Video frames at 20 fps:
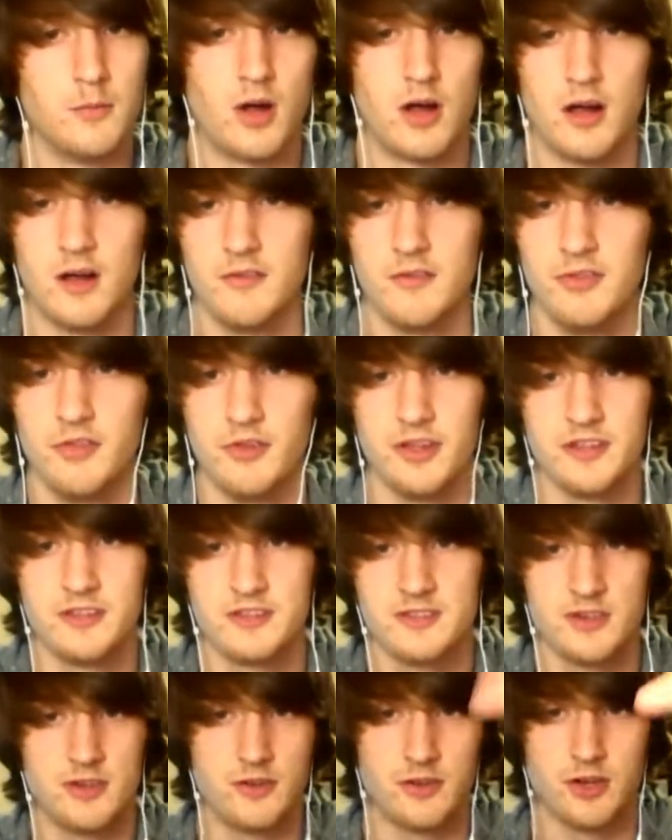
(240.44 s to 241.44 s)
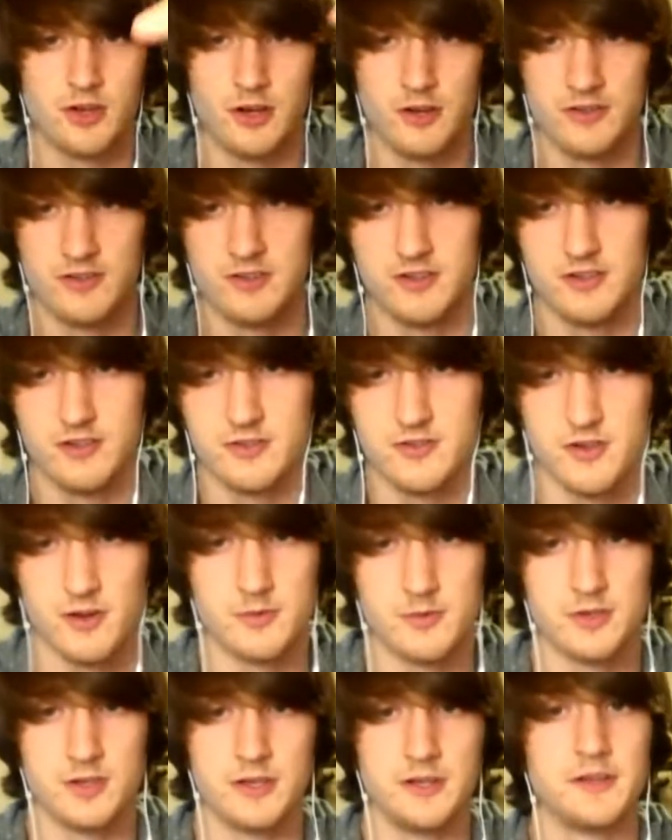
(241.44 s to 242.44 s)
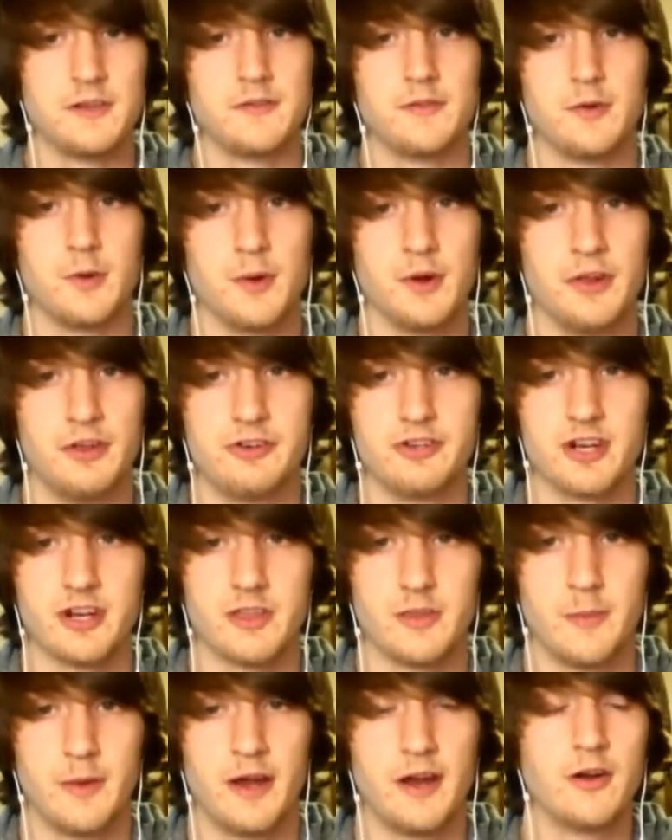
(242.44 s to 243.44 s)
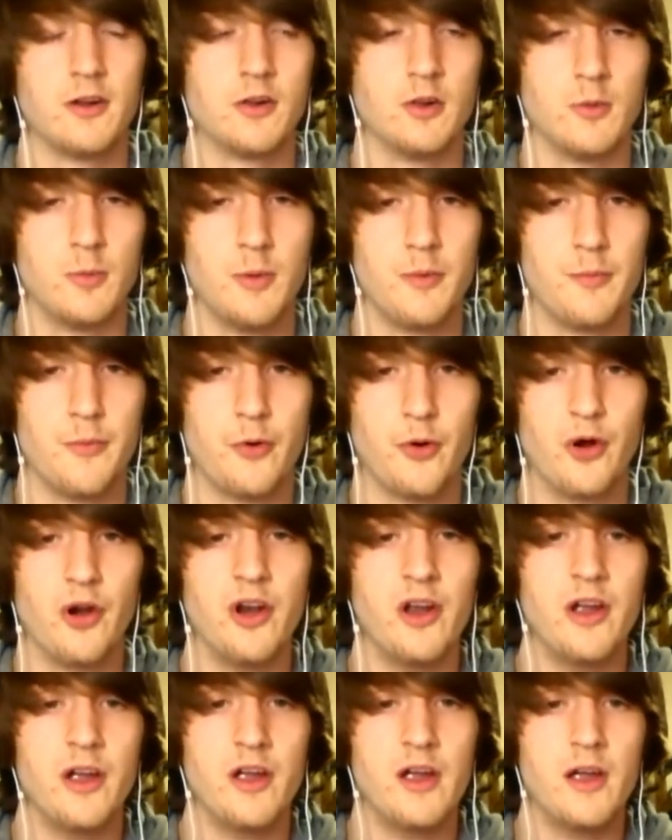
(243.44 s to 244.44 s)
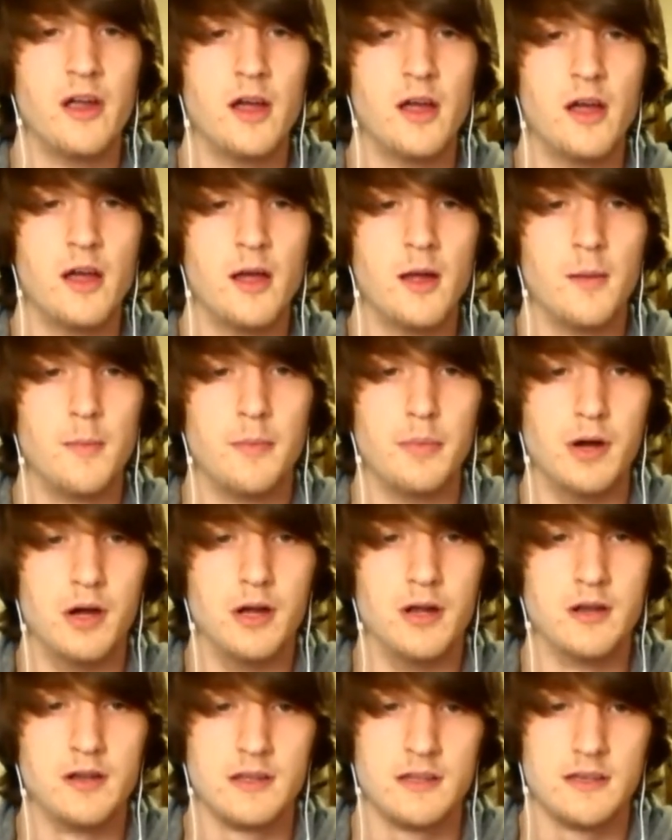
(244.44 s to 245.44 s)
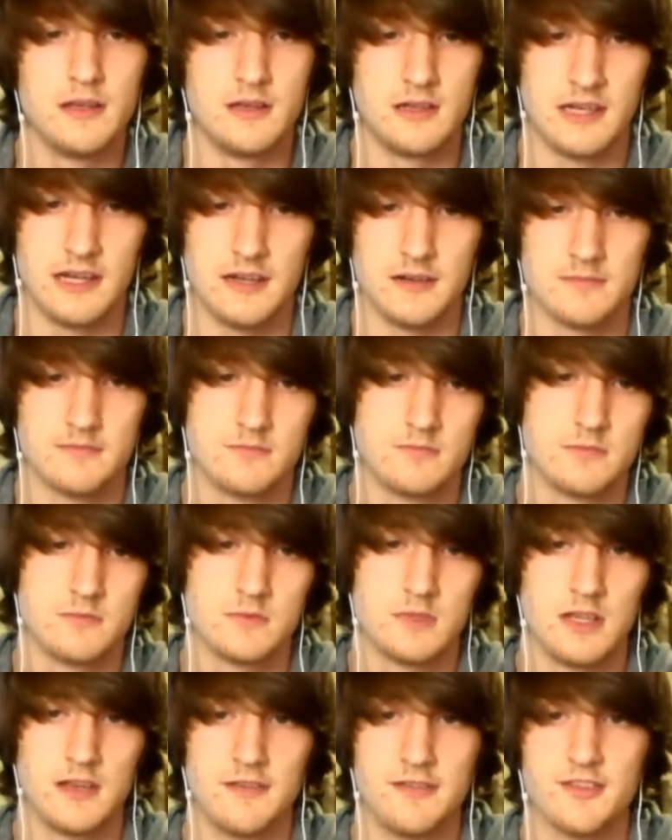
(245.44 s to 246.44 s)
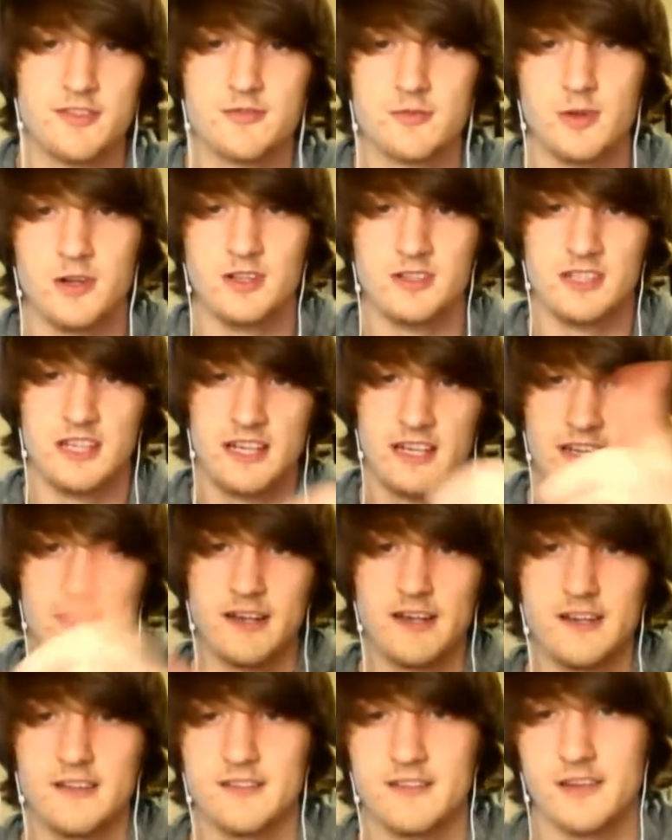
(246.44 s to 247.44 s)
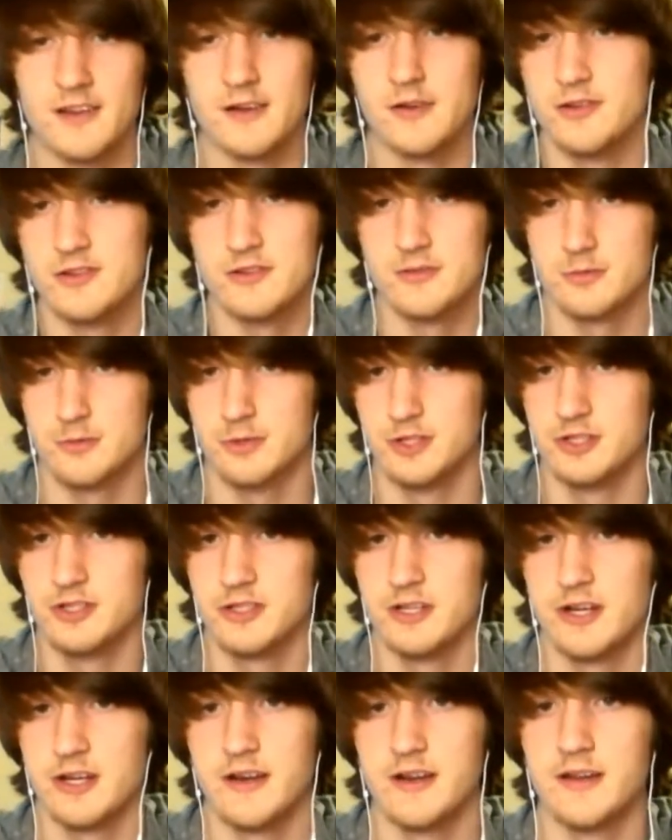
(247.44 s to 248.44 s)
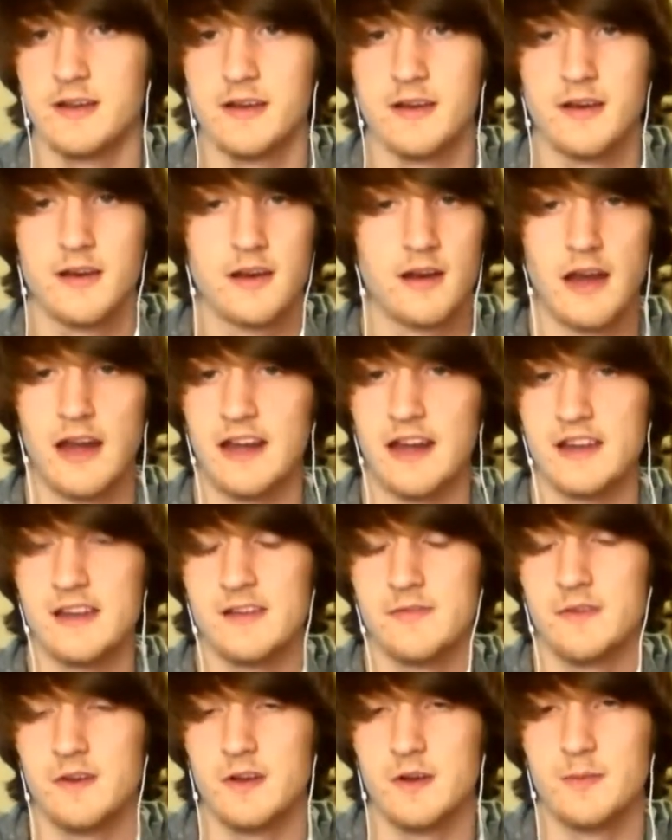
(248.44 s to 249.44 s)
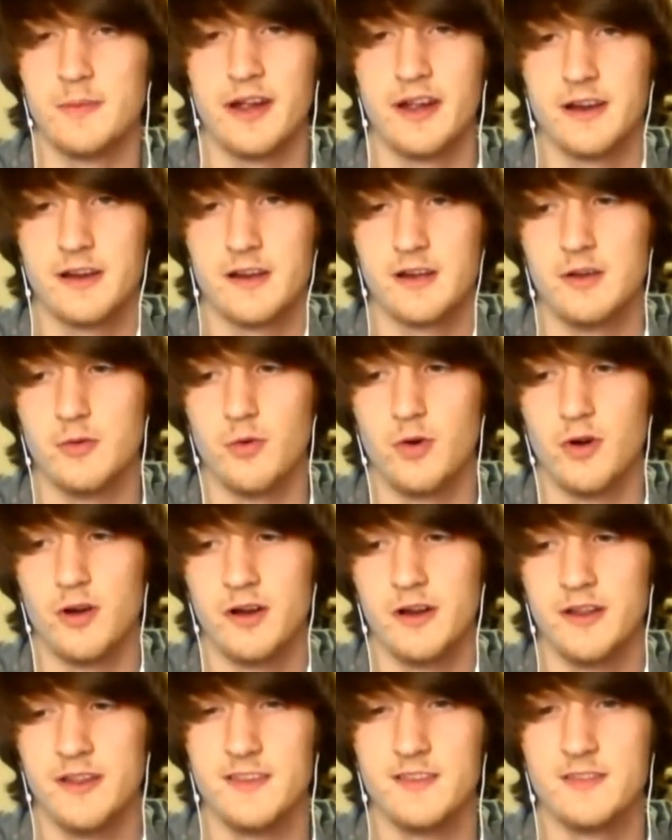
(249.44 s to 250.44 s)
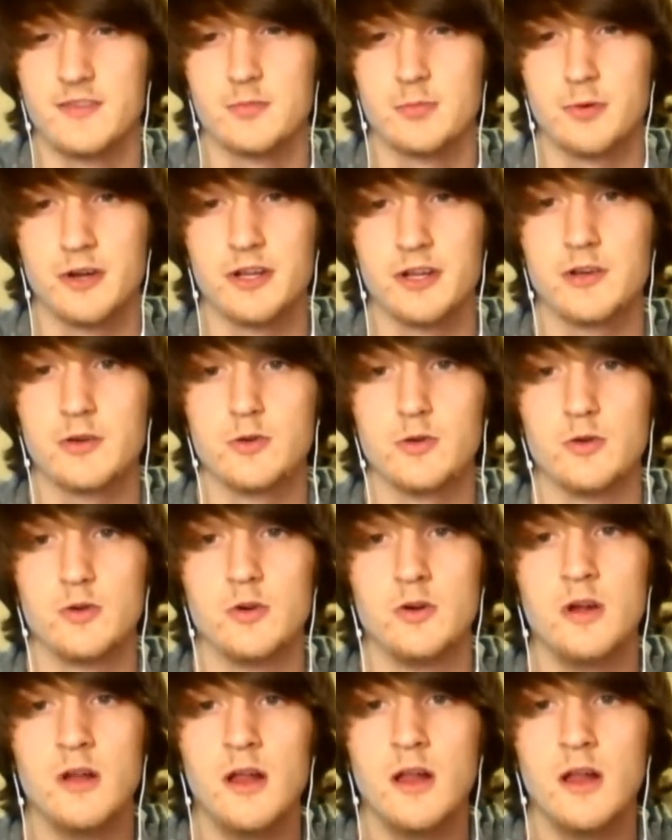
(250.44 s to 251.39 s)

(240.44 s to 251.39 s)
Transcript: I'll have the links to all the cards in the description if you want to check them out a little bit more. But yeah, give this one a like, guys. I always appreciate it. Any feedback you want is pretty cool.